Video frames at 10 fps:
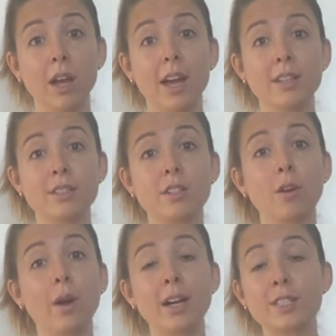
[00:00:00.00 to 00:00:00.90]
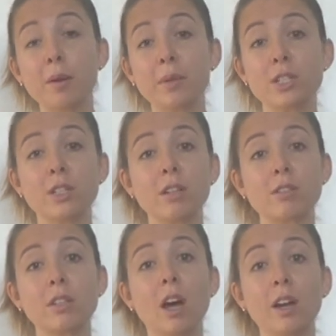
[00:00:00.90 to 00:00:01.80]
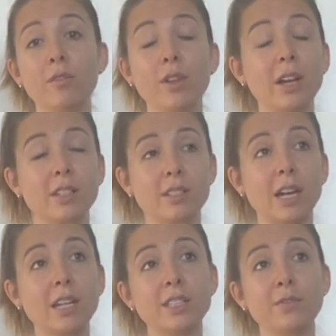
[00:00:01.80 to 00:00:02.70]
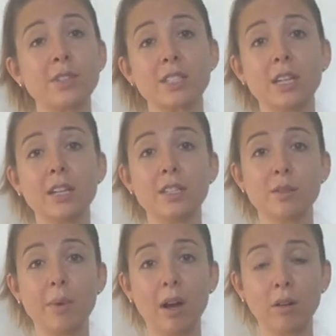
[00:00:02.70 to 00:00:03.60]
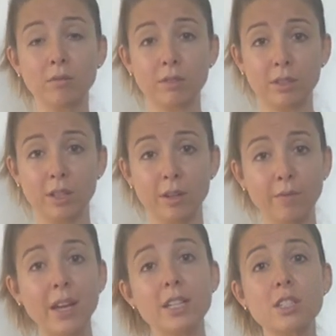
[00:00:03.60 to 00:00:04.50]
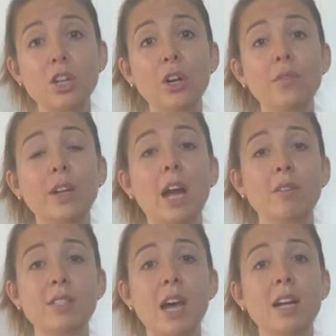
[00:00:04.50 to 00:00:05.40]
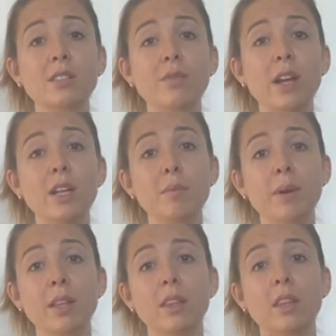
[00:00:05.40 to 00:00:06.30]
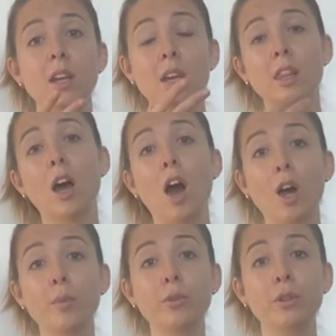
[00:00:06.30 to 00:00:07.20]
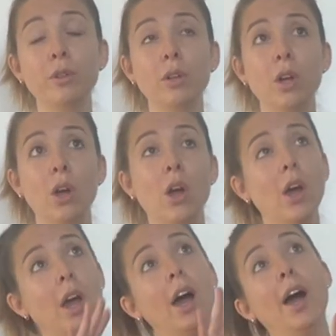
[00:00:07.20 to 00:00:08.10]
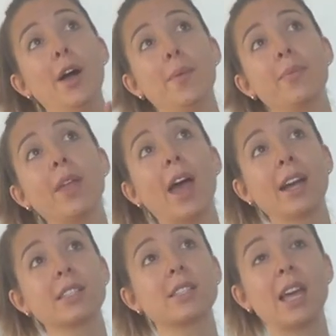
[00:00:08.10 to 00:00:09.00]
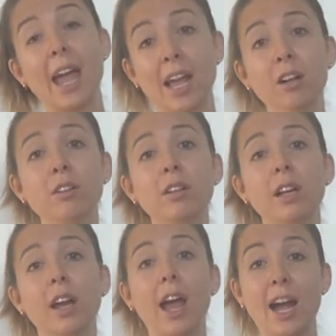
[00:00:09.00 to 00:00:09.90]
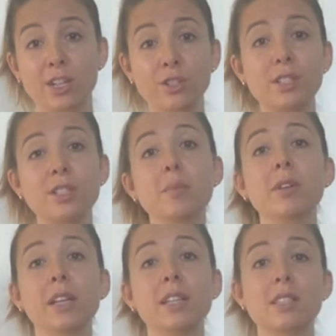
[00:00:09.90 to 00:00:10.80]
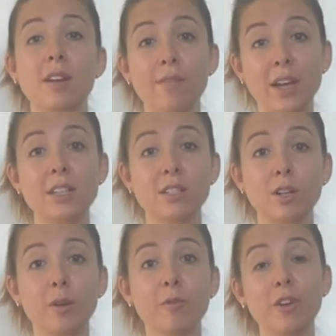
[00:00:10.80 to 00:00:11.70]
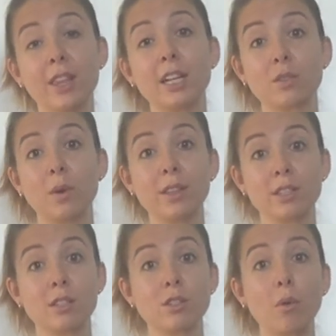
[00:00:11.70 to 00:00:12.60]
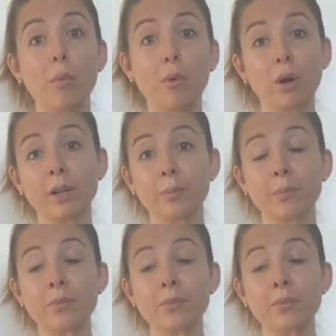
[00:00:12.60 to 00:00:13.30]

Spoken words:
And so, as I mentioned, there's a lot of like scientific studies about the vagus nerve and how it's activated, but the audible exhale actually stimulates that vagus nerve, and that's why this is so important.